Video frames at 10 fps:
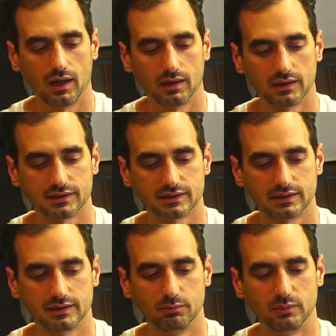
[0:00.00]
let's
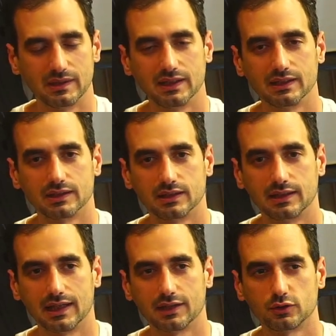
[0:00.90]
begin to
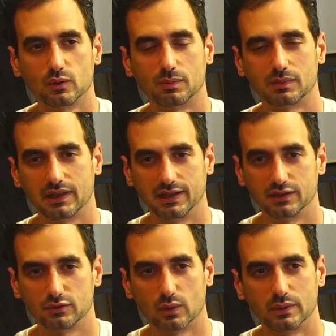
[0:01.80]
get to a
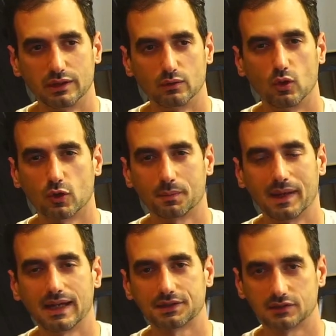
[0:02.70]
place where we can walk
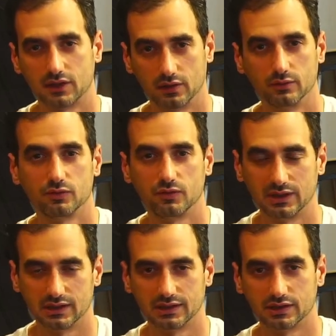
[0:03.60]
past our own
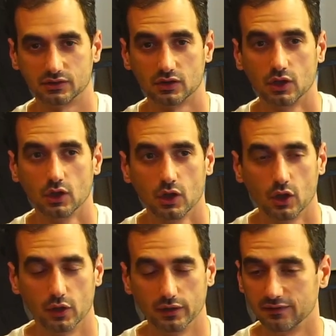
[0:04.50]
feelings,
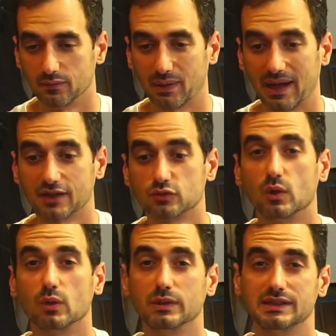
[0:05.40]
or even past
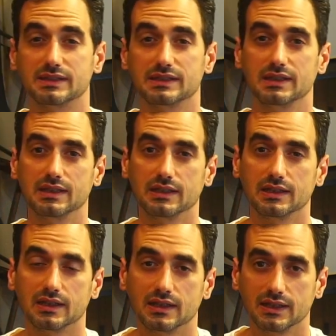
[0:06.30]
what we see,
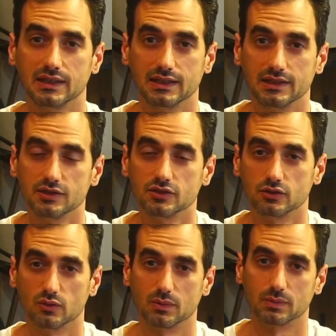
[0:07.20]

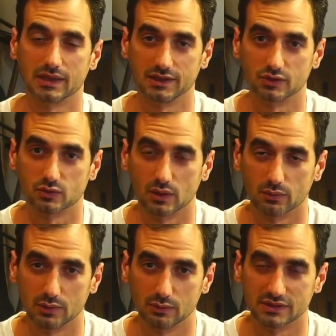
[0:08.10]
into a place where
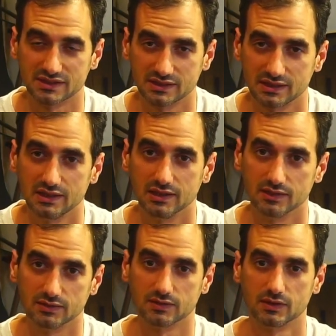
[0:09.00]
we
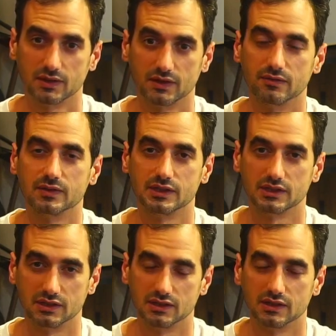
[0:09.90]
receive the
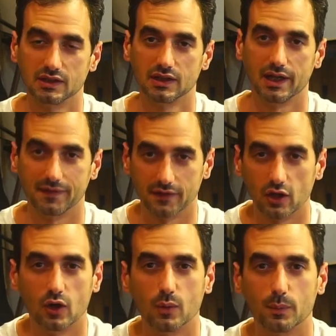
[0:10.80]
vision and the
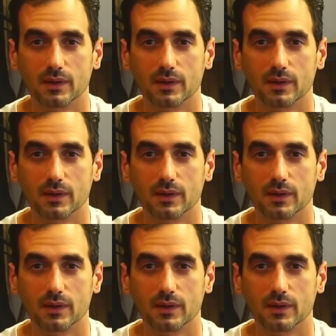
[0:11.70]
hope